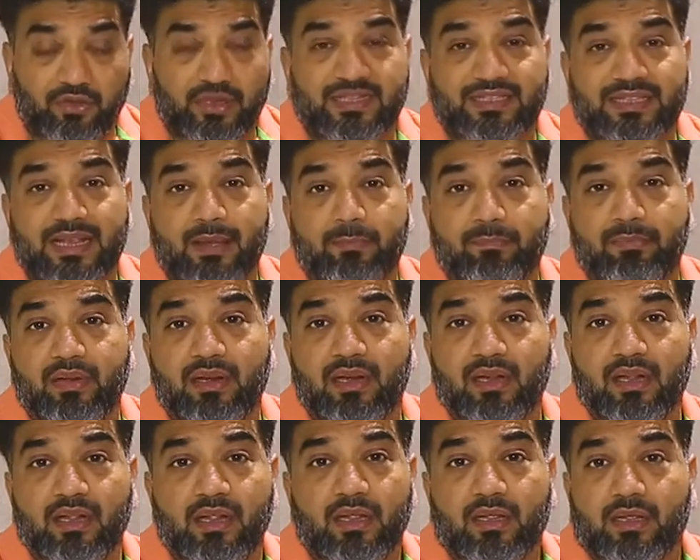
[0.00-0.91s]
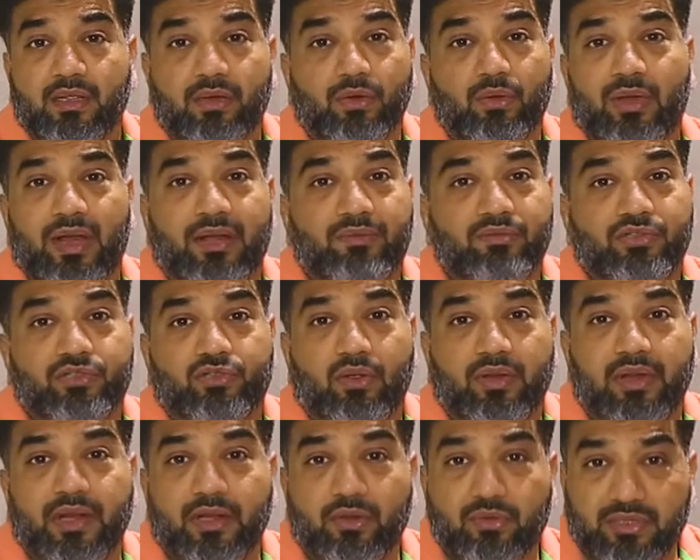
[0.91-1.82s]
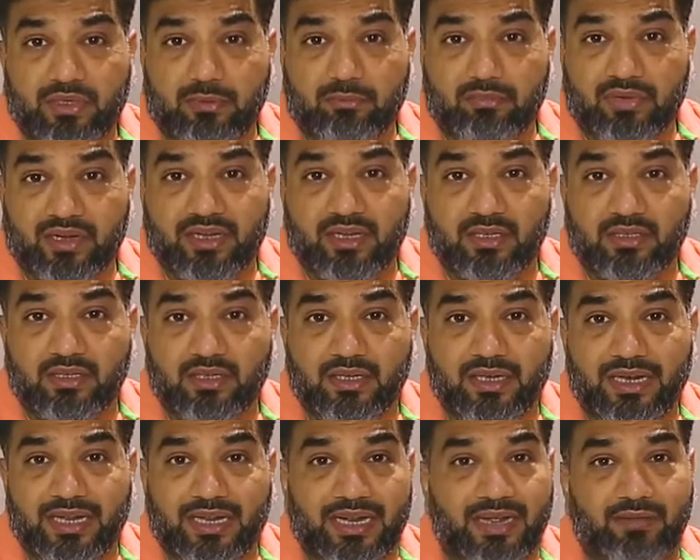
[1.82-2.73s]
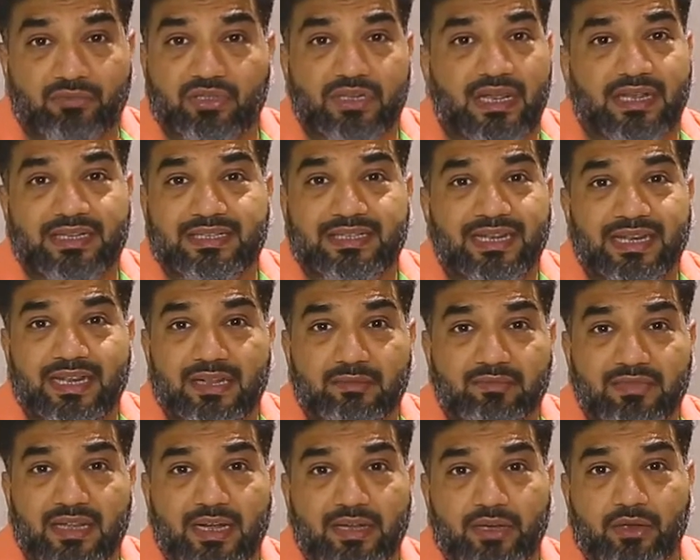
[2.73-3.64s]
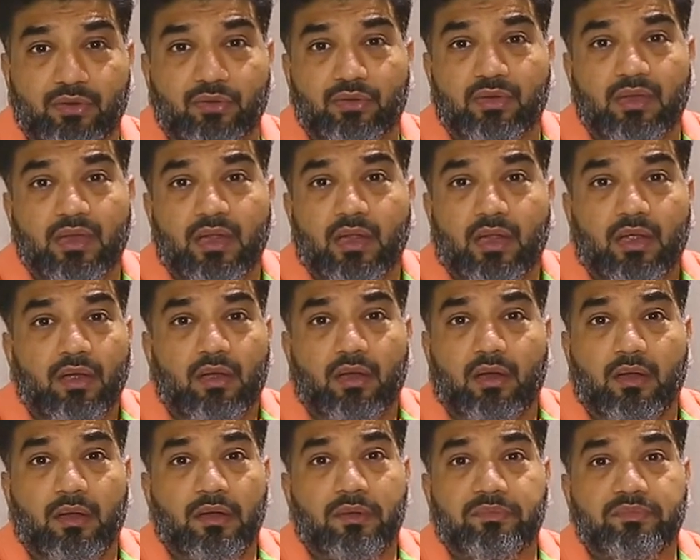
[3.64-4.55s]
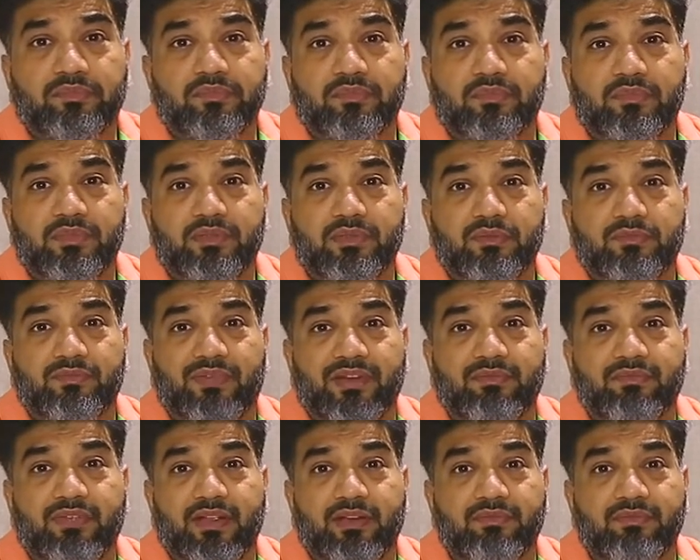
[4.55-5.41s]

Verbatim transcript: For example, you know, I was talking to somebody other day and I was asking him that, you know, uh, when,